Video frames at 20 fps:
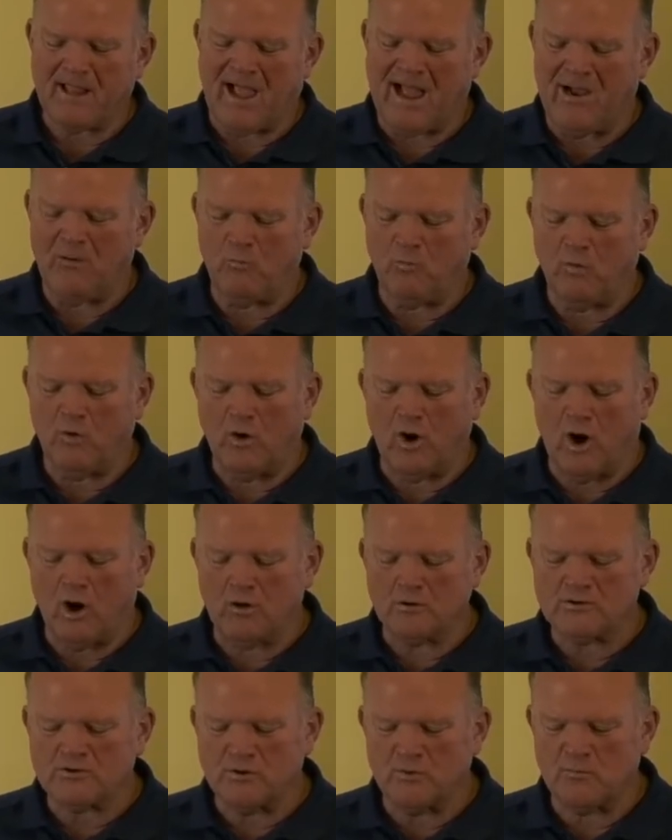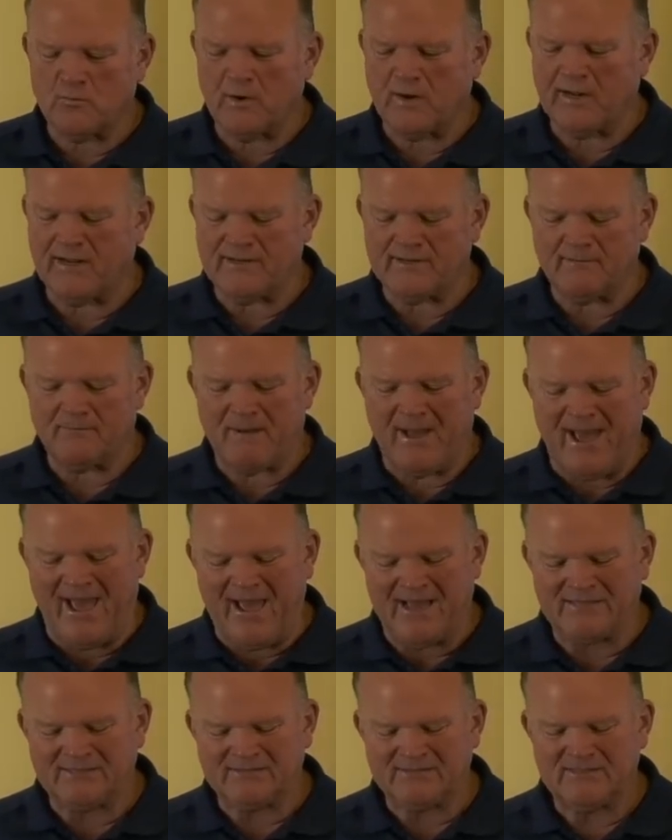I will also bring it to
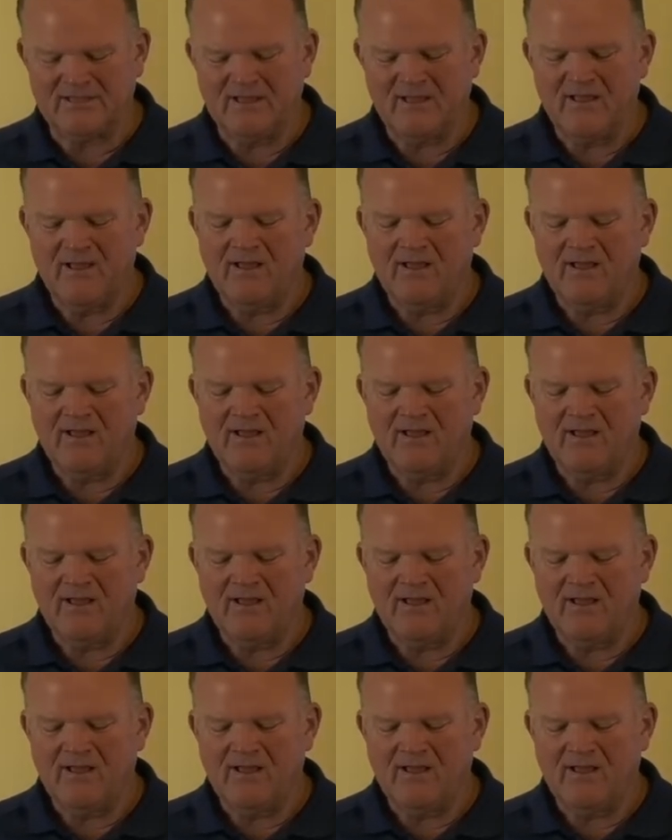pass.